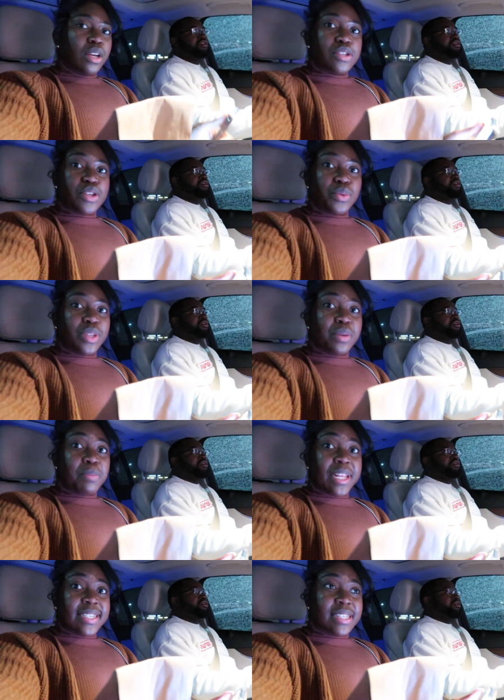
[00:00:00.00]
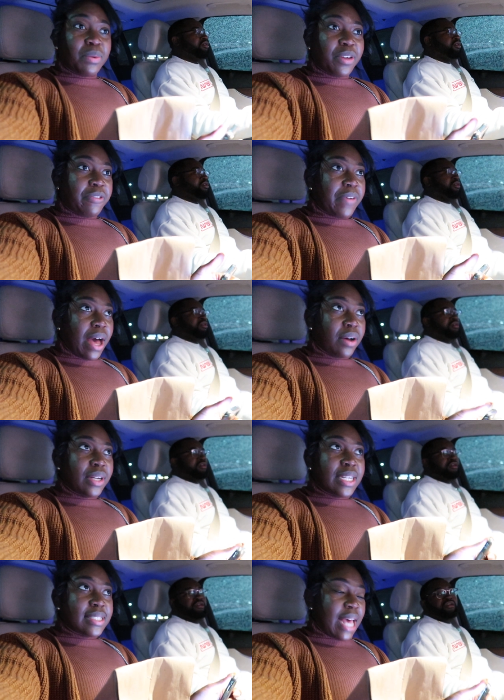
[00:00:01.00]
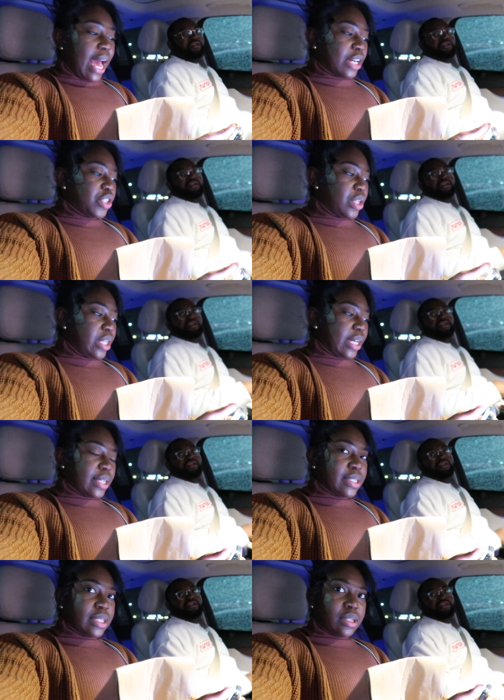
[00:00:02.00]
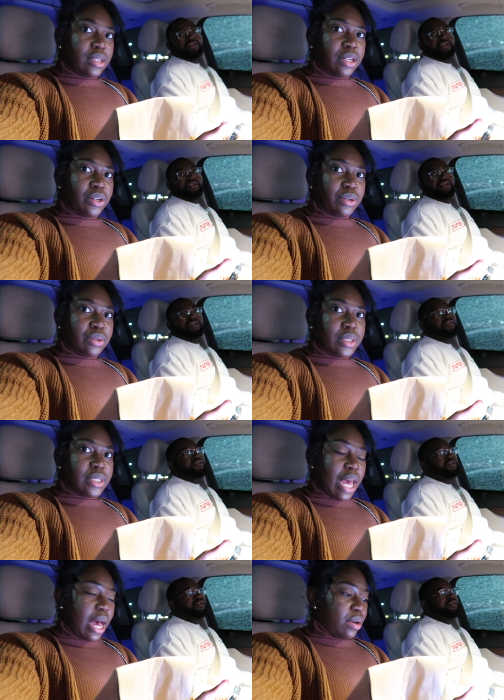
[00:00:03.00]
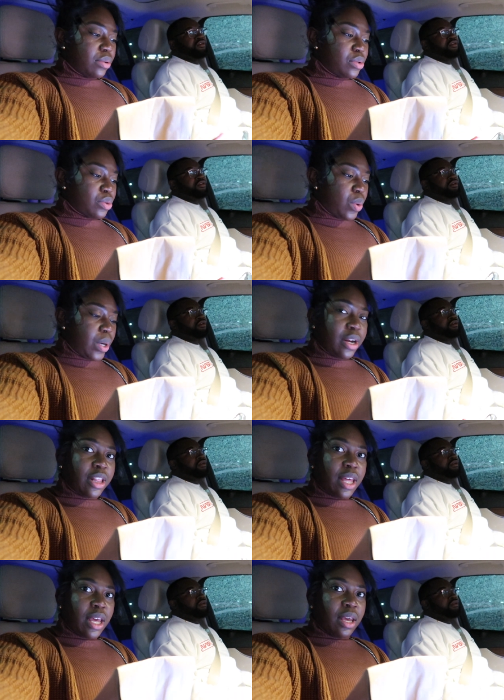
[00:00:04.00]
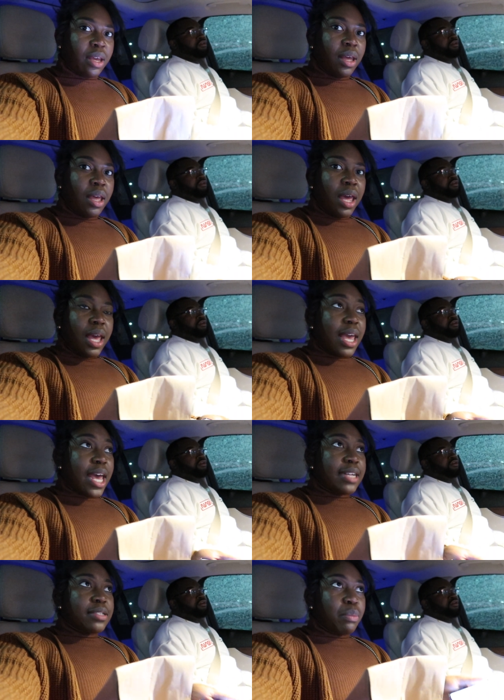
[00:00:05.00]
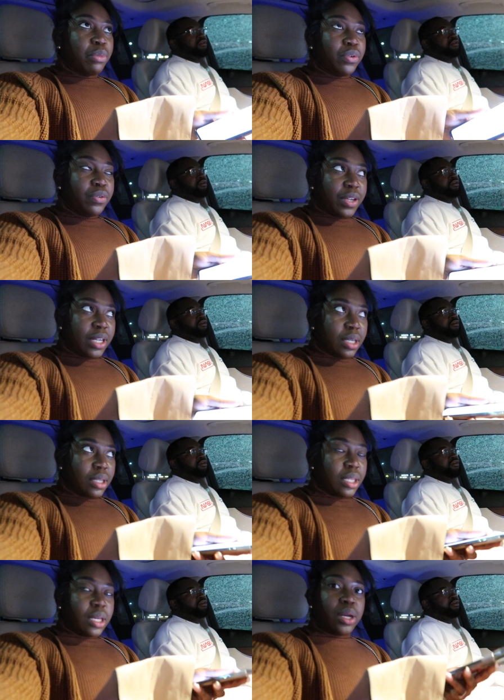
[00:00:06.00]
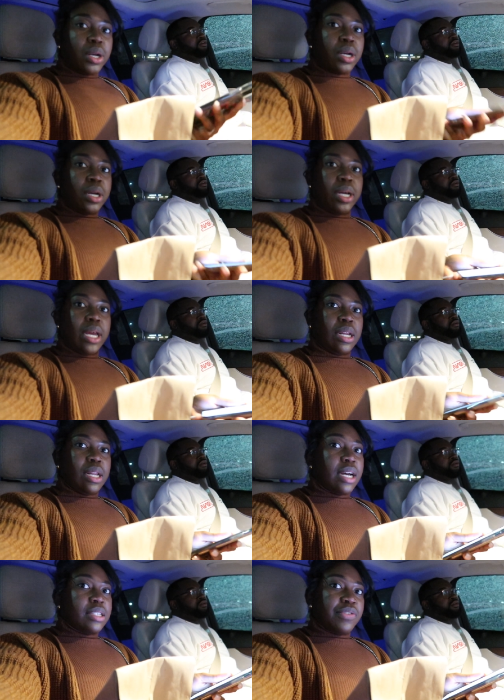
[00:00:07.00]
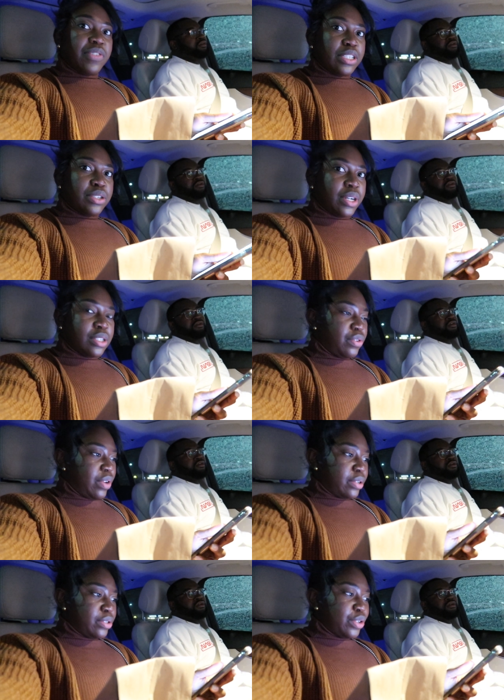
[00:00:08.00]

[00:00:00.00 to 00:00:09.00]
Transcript: So the place that we found is actually like a little town square thing. It has a movie theater and lots of restaurants around.